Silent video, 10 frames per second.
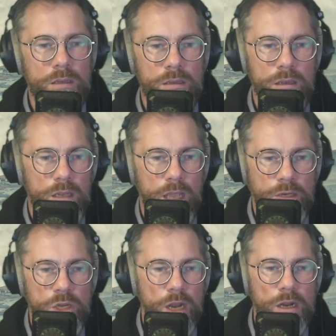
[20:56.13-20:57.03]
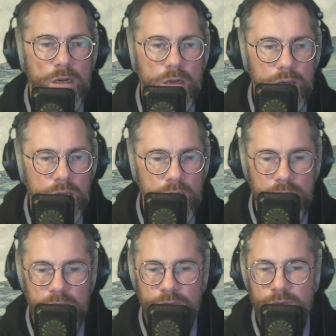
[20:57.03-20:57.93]
I don't care
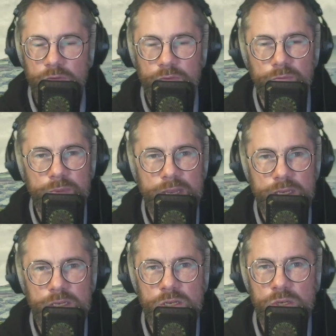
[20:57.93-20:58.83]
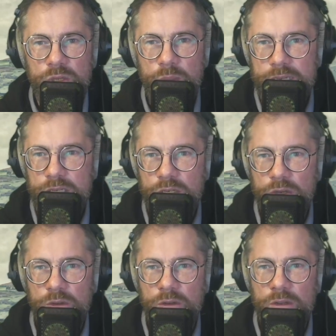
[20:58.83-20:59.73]
if you've been to the big
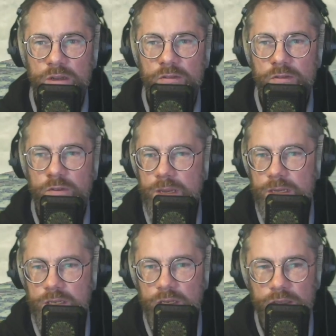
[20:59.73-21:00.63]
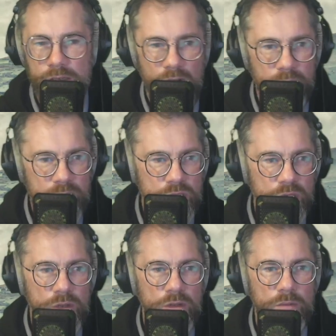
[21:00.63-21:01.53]
school, or you've been to grammar
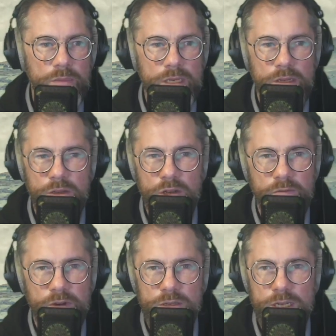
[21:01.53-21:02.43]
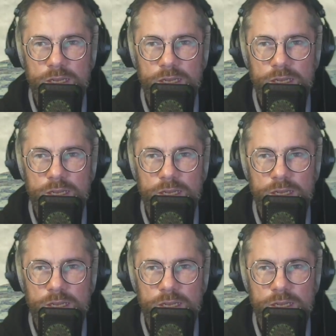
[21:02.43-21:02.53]
school, or been to university.